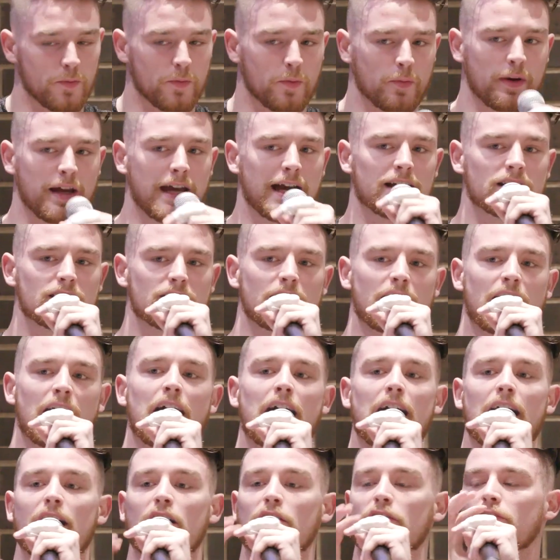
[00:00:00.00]
We actually
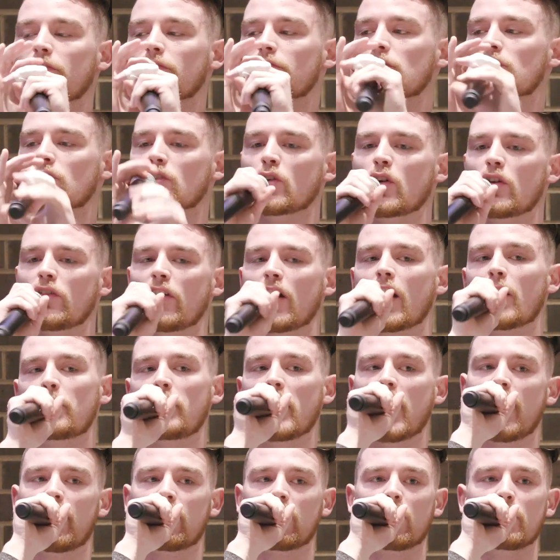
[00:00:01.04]
have 2 of our
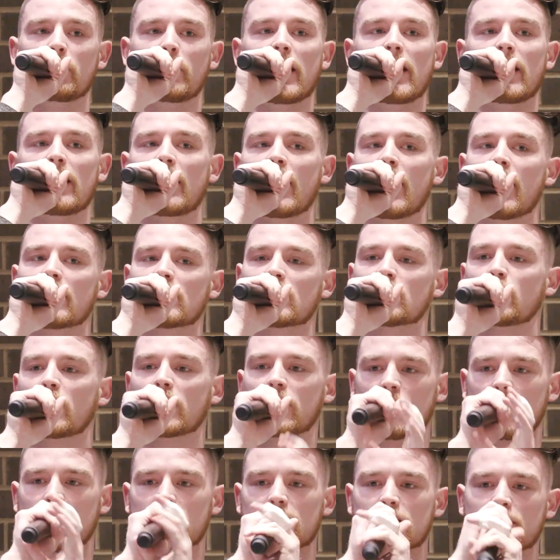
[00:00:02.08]
pyromaniacs
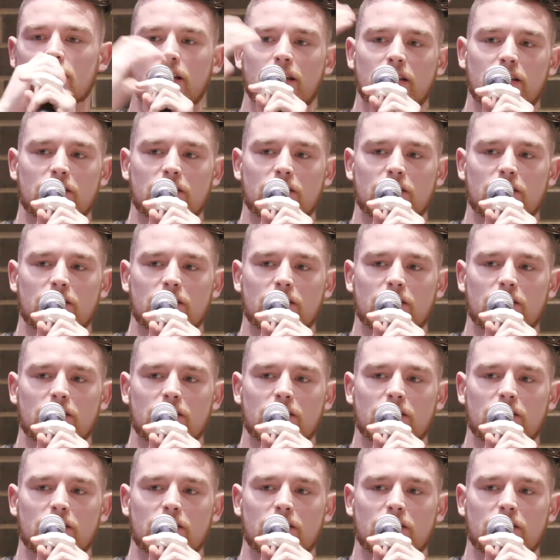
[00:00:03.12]
with us.